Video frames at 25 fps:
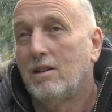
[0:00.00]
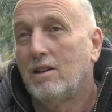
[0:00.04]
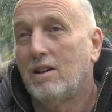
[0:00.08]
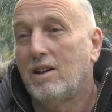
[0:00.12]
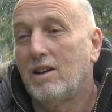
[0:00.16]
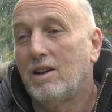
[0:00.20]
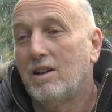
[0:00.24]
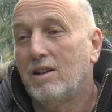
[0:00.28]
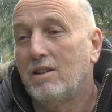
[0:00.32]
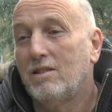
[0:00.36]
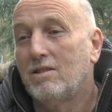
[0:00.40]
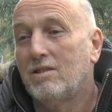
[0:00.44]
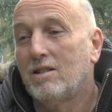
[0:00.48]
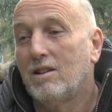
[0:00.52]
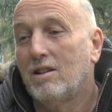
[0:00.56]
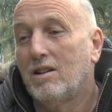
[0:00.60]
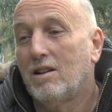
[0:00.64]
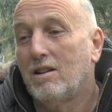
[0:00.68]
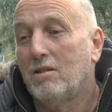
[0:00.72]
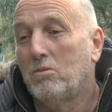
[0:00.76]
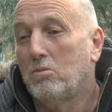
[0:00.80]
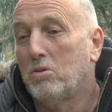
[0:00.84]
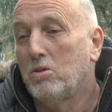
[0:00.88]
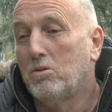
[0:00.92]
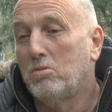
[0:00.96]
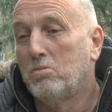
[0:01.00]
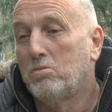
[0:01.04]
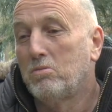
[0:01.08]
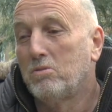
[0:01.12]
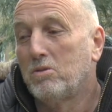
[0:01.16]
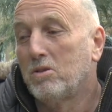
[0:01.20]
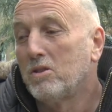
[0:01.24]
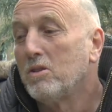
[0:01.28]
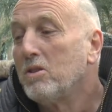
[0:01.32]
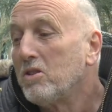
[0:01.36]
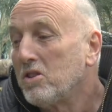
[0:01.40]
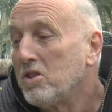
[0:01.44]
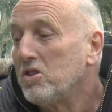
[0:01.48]
and uh, will
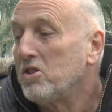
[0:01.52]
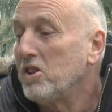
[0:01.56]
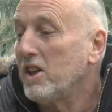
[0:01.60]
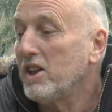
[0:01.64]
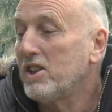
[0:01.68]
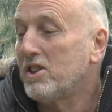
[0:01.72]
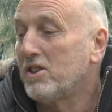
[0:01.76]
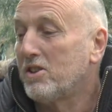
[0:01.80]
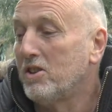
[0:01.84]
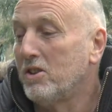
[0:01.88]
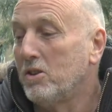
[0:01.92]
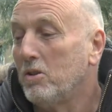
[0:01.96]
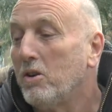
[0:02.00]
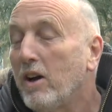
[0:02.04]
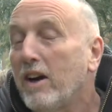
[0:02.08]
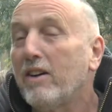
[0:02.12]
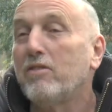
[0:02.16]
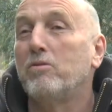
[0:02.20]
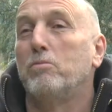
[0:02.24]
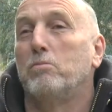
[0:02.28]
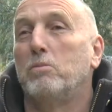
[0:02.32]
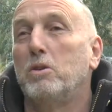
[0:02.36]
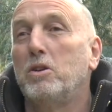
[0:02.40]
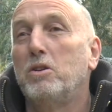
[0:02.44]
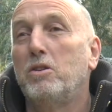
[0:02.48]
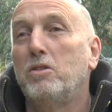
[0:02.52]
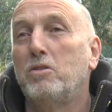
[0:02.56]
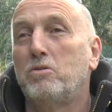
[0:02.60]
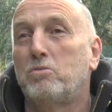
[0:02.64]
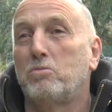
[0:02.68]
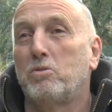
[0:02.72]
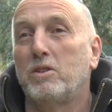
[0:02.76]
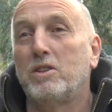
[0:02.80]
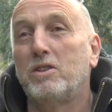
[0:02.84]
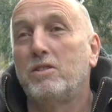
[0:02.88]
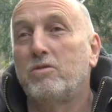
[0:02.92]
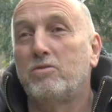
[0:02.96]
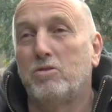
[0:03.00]
suggest that you haven't moved
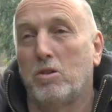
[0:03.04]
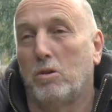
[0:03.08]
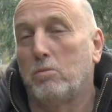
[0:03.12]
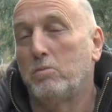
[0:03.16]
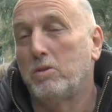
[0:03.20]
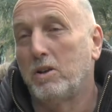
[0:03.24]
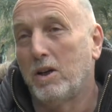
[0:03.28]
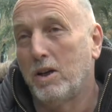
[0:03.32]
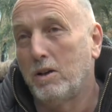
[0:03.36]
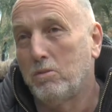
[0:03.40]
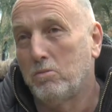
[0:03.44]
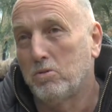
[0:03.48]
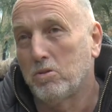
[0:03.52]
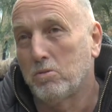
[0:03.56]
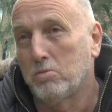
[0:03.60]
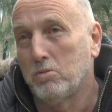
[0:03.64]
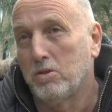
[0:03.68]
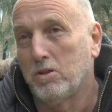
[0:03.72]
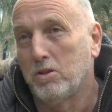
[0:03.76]
when you've not been able to